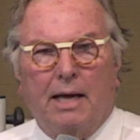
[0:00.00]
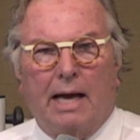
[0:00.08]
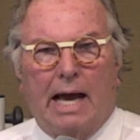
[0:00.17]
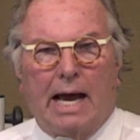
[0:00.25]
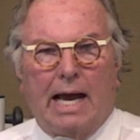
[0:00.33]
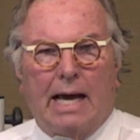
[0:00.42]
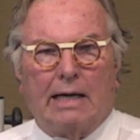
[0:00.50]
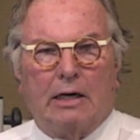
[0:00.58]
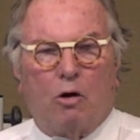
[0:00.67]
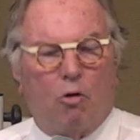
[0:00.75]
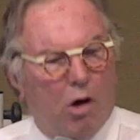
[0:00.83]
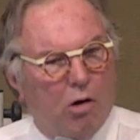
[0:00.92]

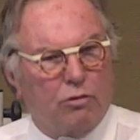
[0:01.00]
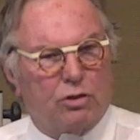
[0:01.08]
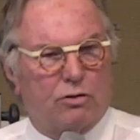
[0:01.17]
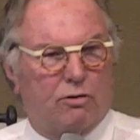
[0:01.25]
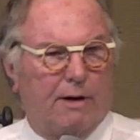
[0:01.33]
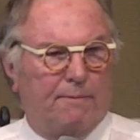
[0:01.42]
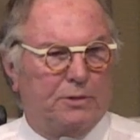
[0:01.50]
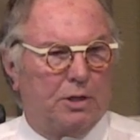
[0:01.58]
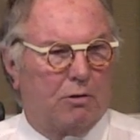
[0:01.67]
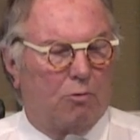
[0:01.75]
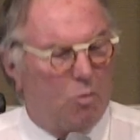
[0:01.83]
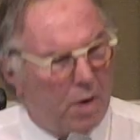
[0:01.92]
and quote
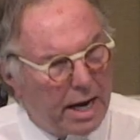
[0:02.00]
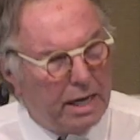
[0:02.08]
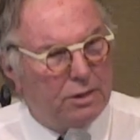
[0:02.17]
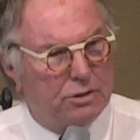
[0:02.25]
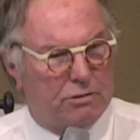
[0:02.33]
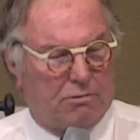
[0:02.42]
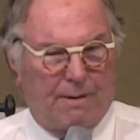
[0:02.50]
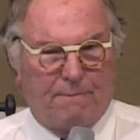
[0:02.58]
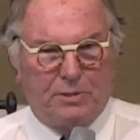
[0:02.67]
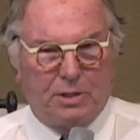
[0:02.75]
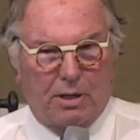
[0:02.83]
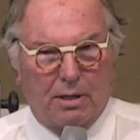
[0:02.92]
scripture, read
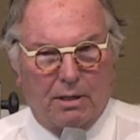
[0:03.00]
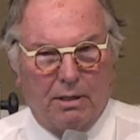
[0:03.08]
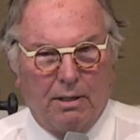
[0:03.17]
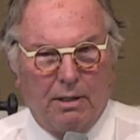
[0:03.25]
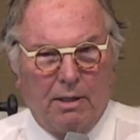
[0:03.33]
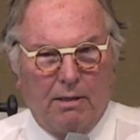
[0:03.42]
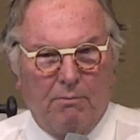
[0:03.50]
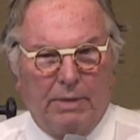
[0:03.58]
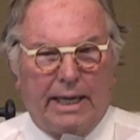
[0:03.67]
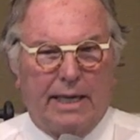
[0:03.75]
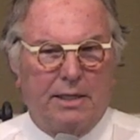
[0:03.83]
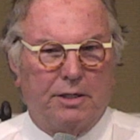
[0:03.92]
scripture,
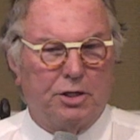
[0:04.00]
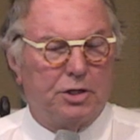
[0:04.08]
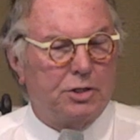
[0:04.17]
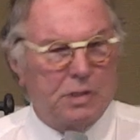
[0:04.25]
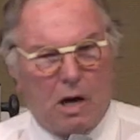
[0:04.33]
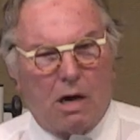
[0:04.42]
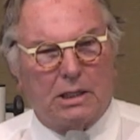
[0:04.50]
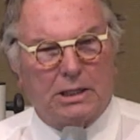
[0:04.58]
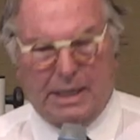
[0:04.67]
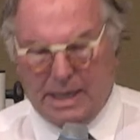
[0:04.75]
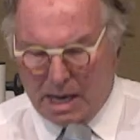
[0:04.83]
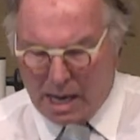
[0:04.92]
begin to just talk
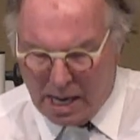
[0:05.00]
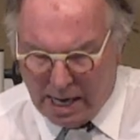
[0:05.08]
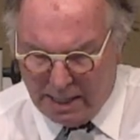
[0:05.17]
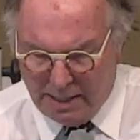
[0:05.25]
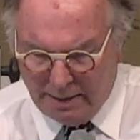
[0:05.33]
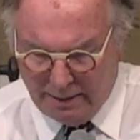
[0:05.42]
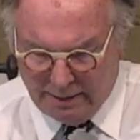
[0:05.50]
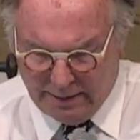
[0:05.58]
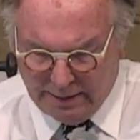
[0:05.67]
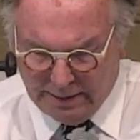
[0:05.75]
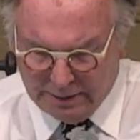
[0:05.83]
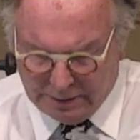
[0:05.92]
to God.
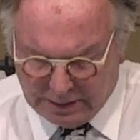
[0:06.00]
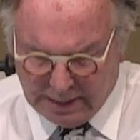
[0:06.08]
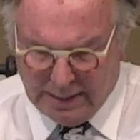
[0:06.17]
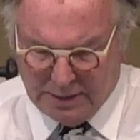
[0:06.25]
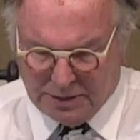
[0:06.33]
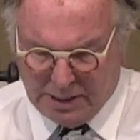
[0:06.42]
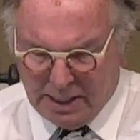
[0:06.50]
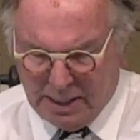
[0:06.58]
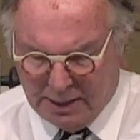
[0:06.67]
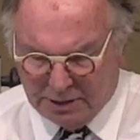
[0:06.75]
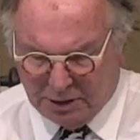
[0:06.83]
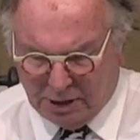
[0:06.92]
Seize the
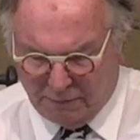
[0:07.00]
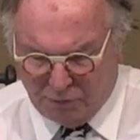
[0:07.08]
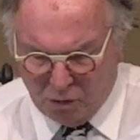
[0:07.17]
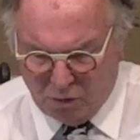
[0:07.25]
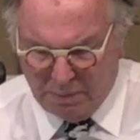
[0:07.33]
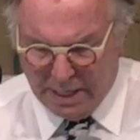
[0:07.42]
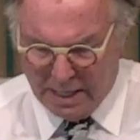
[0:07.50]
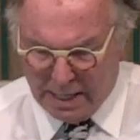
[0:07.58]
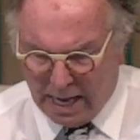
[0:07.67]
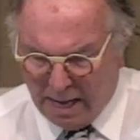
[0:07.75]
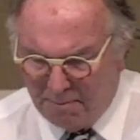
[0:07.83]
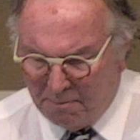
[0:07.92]
initiative. You'll
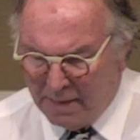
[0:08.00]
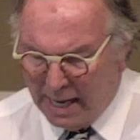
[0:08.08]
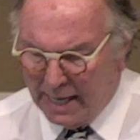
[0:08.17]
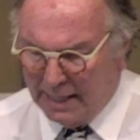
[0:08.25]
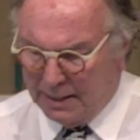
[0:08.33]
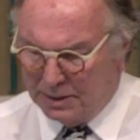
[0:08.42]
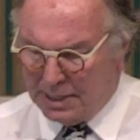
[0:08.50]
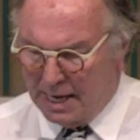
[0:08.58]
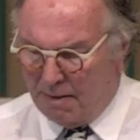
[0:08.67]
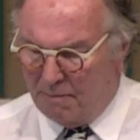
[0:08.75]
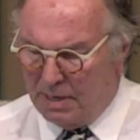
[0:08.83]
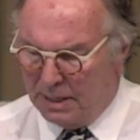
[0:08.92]
be amazed
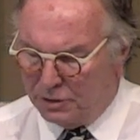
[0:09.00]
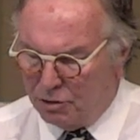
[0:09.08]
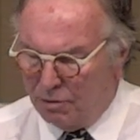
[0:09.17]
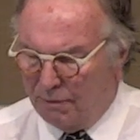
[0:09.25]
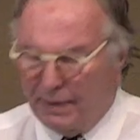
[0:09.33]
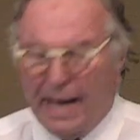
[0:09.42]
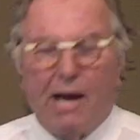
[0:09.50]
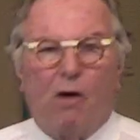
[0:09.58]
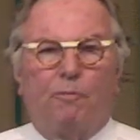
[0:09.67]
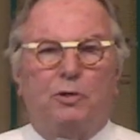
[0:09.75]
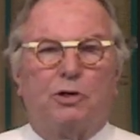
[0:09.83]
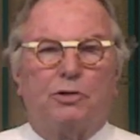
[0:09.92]
how much you have
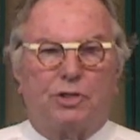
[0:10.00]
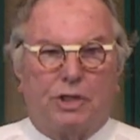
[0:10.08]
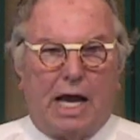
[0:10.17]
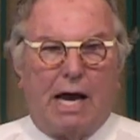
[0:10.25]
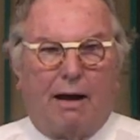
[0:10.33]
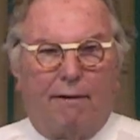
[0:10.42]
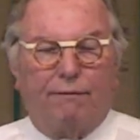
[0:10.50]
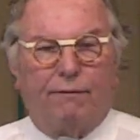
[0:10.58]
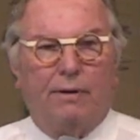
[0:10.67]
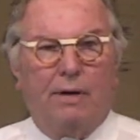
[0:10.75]
helped yourself